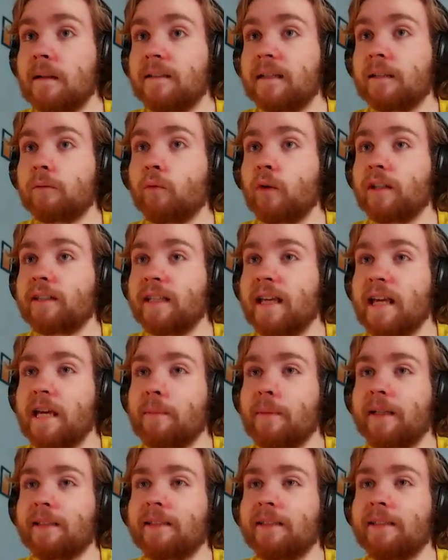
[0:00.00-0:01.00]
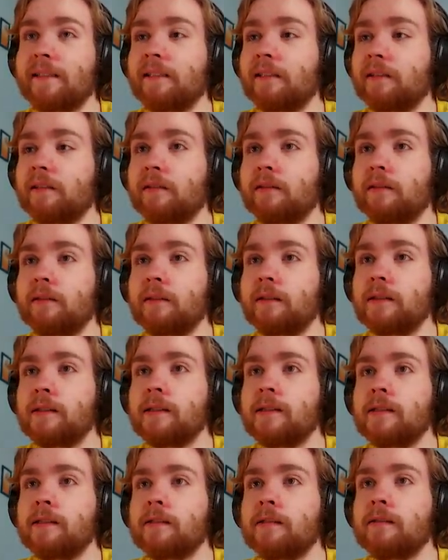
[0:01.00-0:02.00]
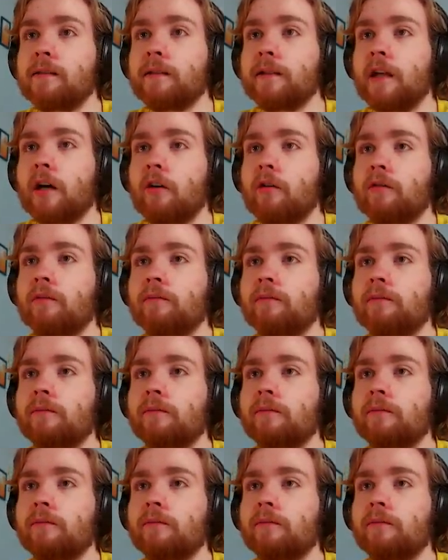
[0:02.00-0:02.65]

that was aim assist. No.